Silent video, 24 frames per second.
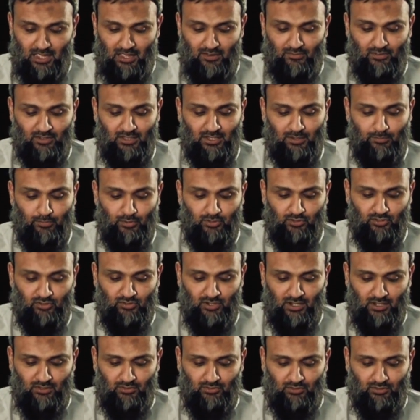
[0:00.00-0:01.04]
everything
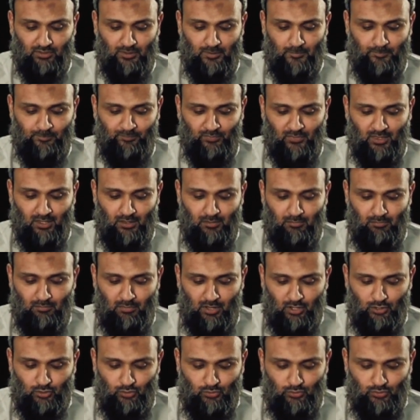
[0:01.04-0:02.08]
prostrates,
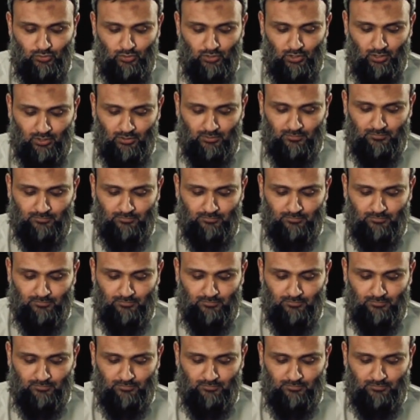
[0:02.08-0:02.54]
but you do not.